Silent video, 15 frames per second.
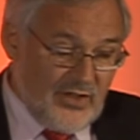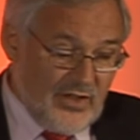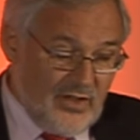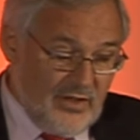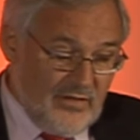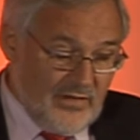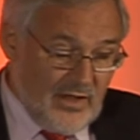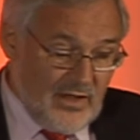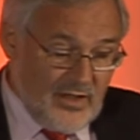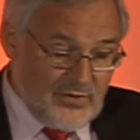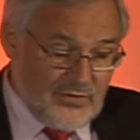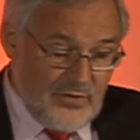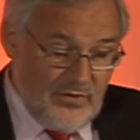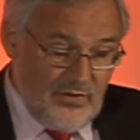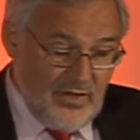in the last
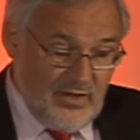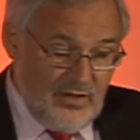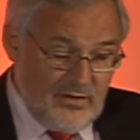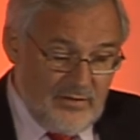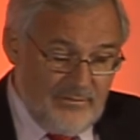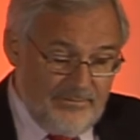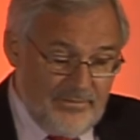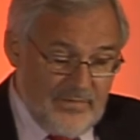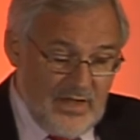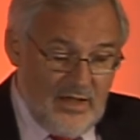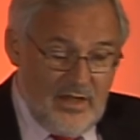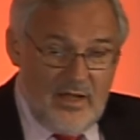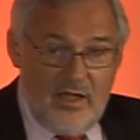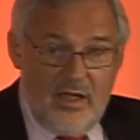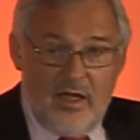few years.
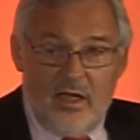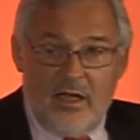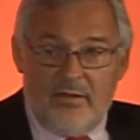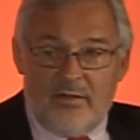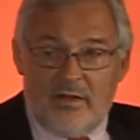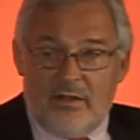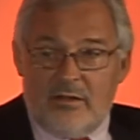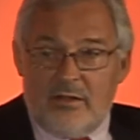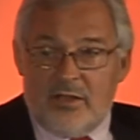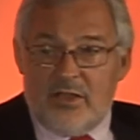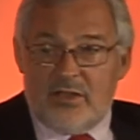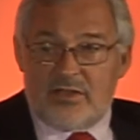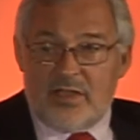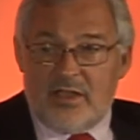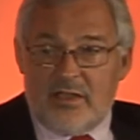Other
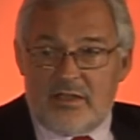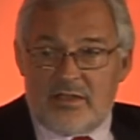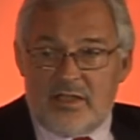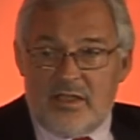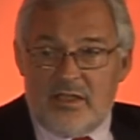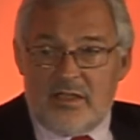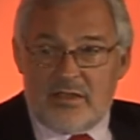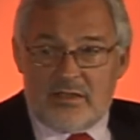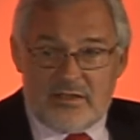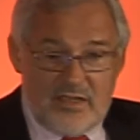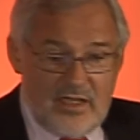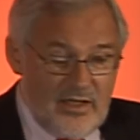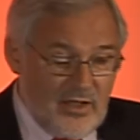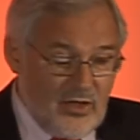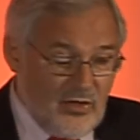utilities and
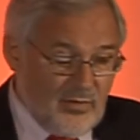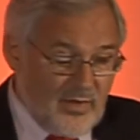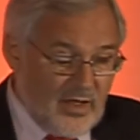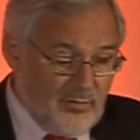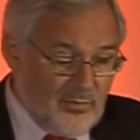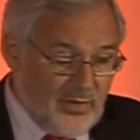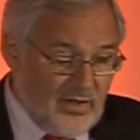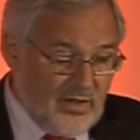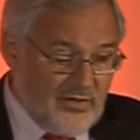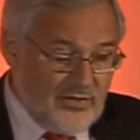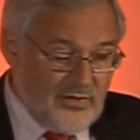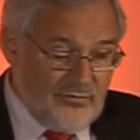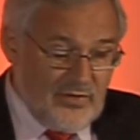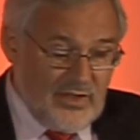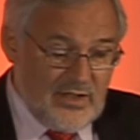telecom companies have
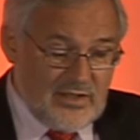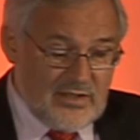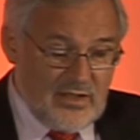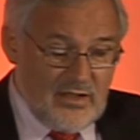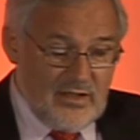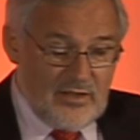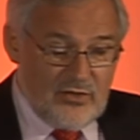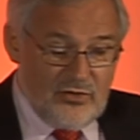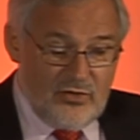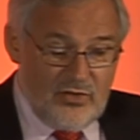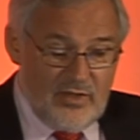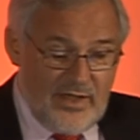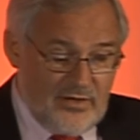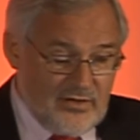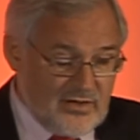redesigned
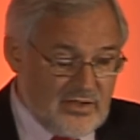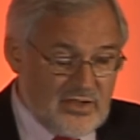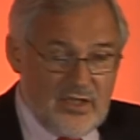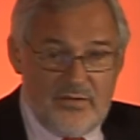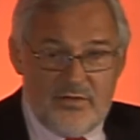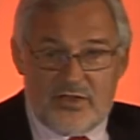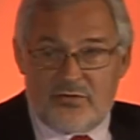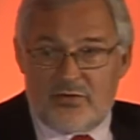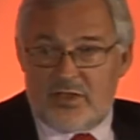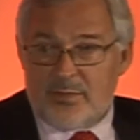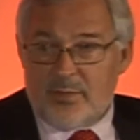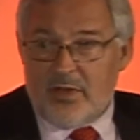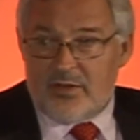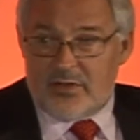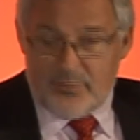call-out and service
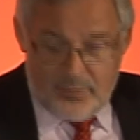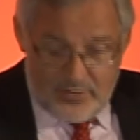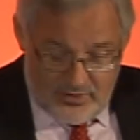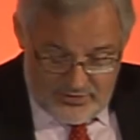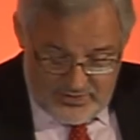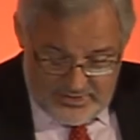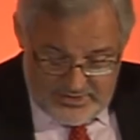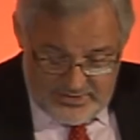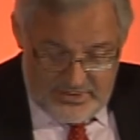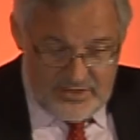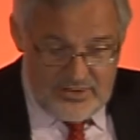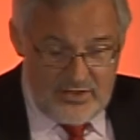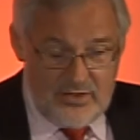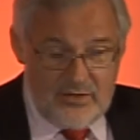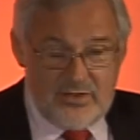response processes
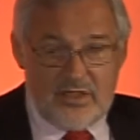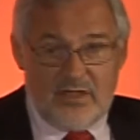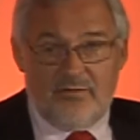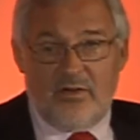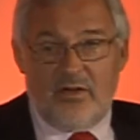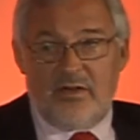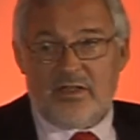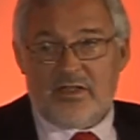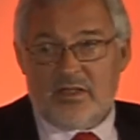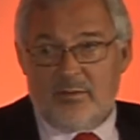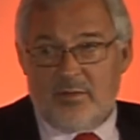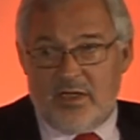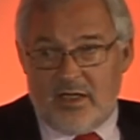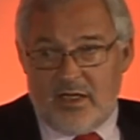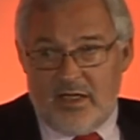using very
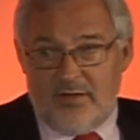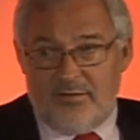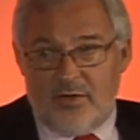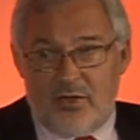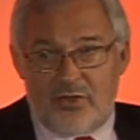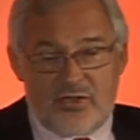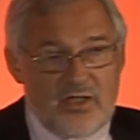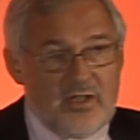similar kind of logic,